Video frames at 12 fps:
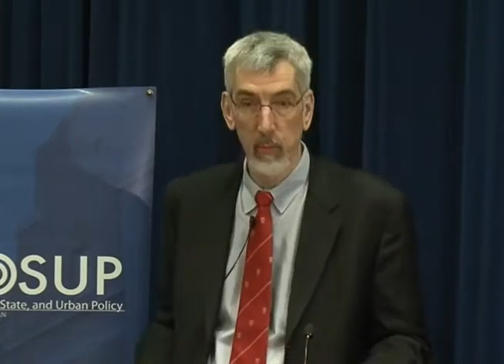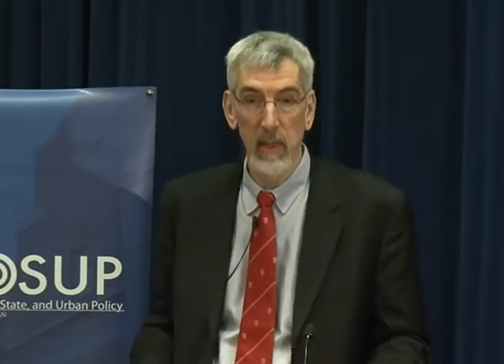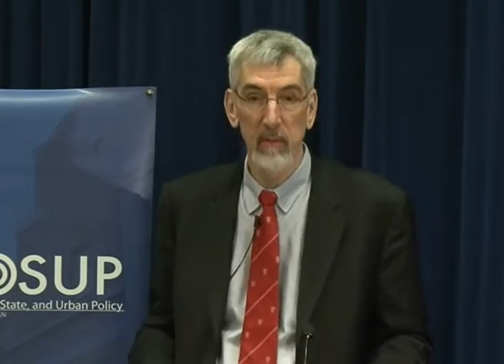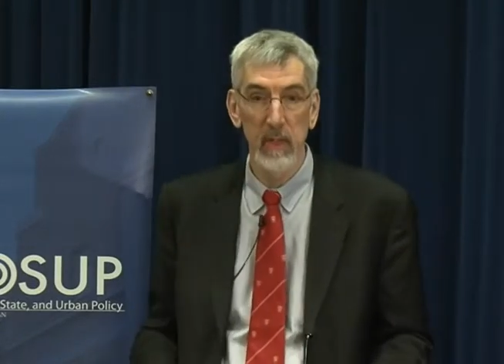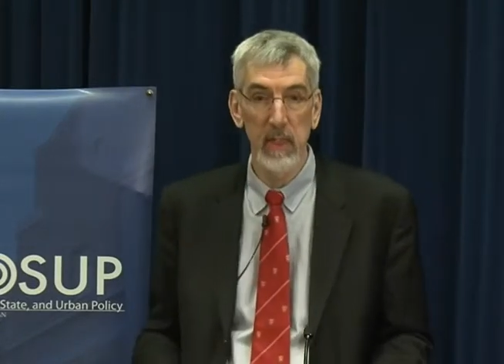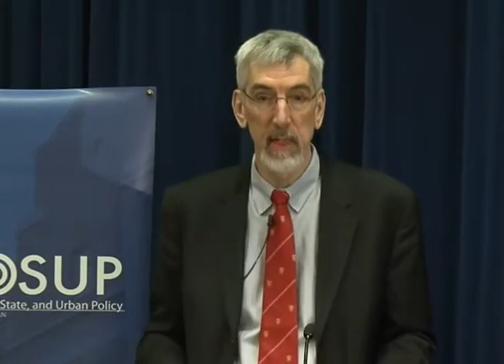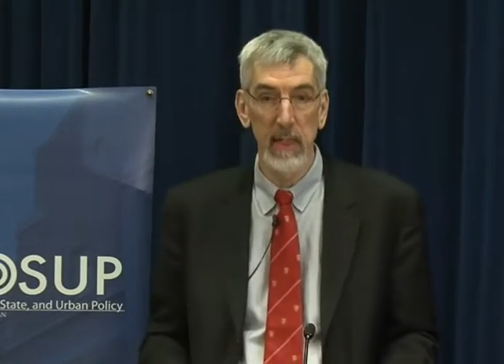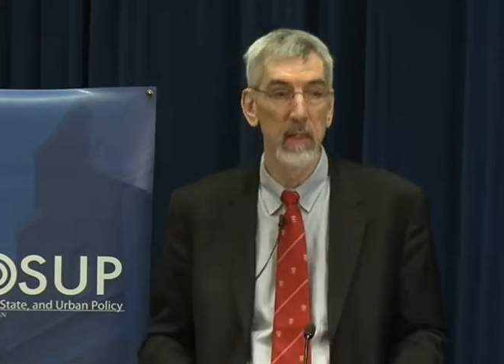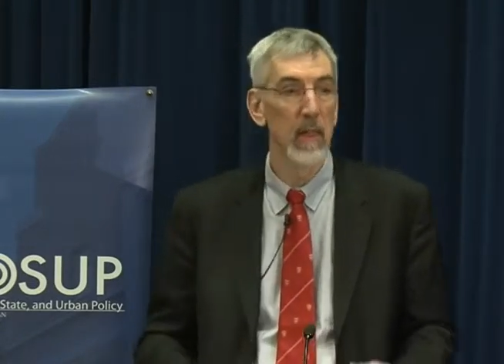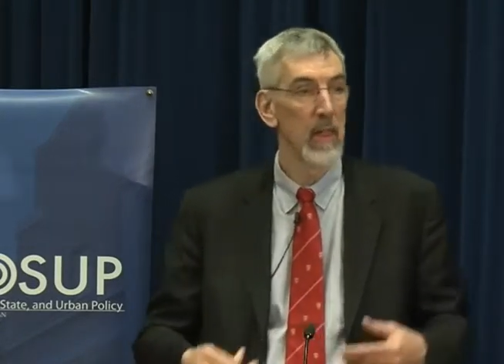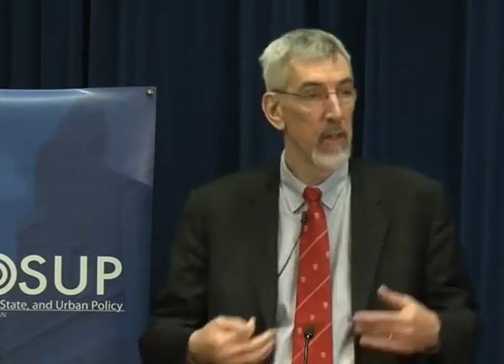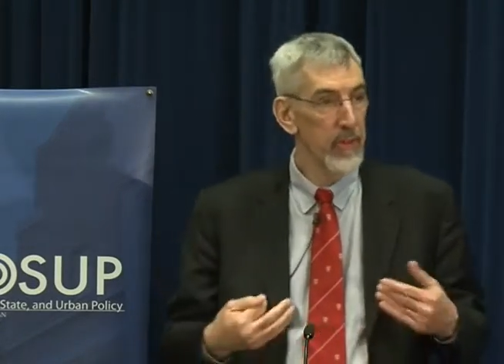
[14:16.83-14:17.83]
whatever you need.
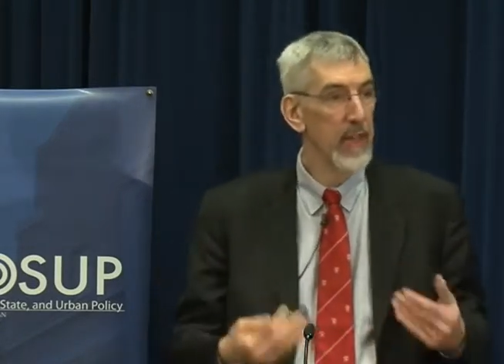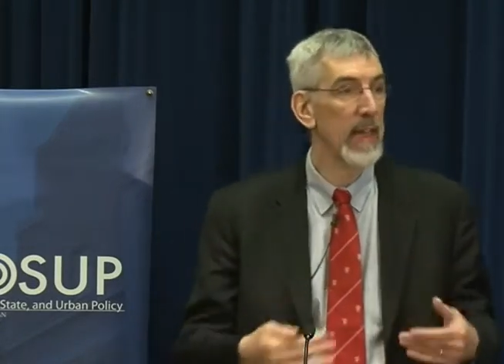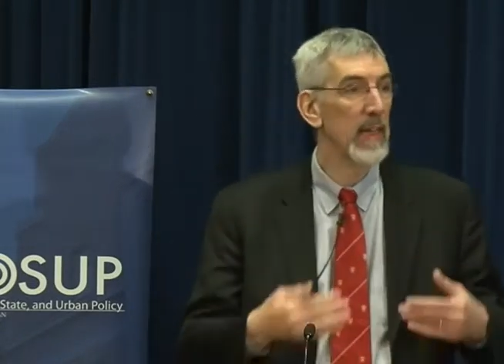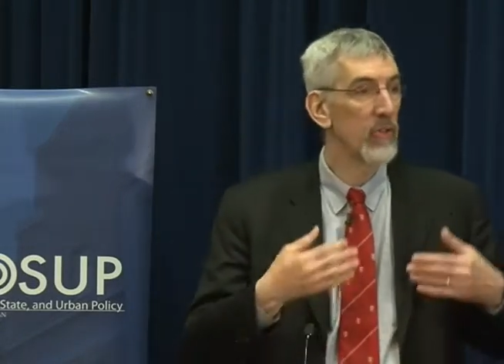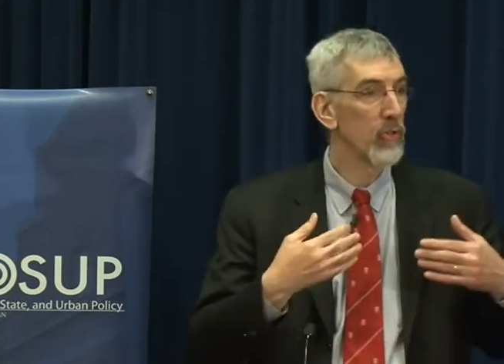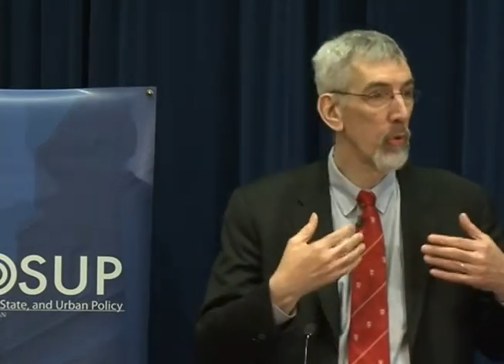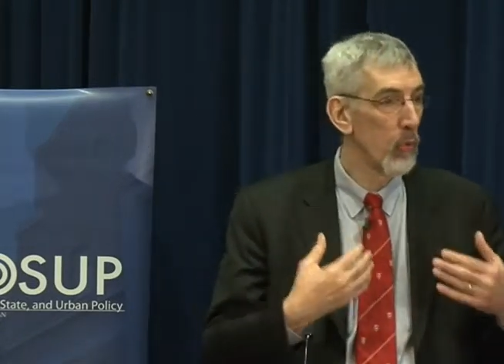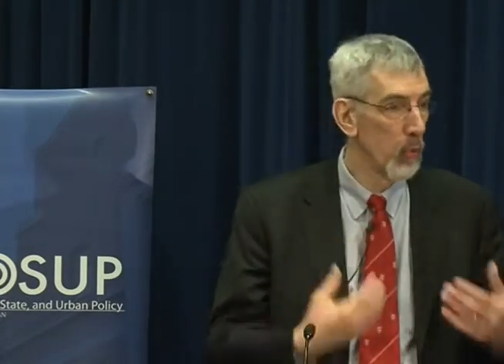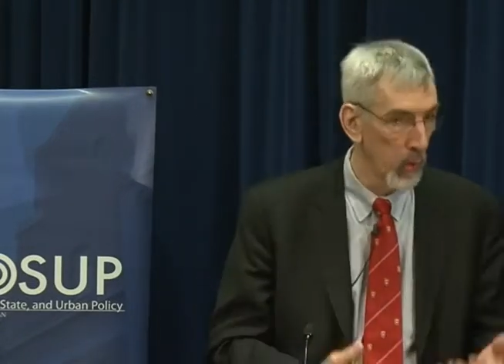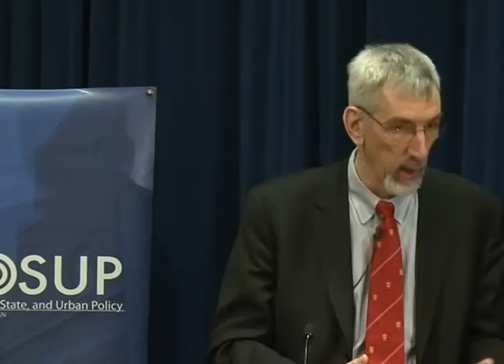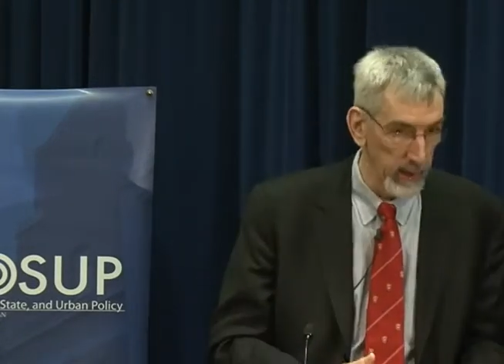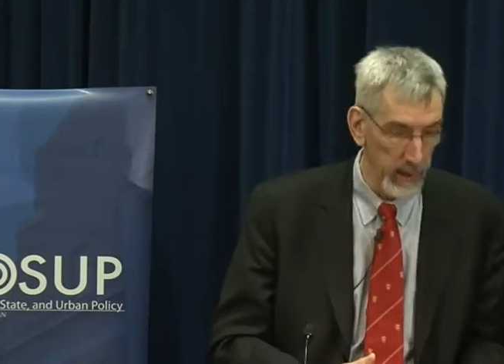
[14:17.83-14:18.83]
Things
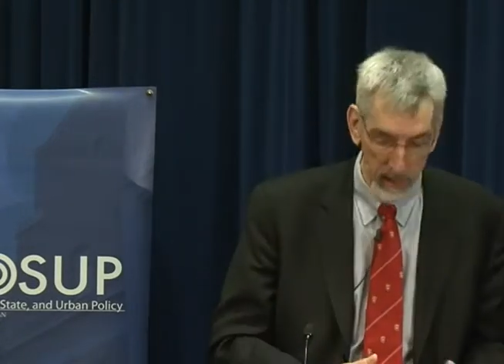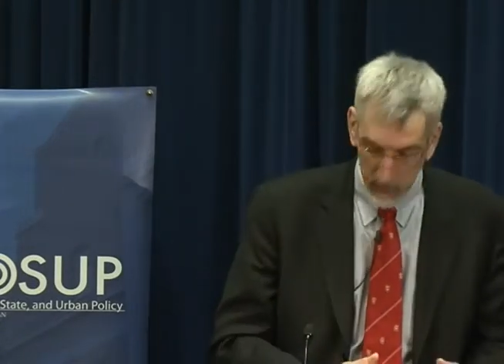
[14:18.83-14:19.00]
work.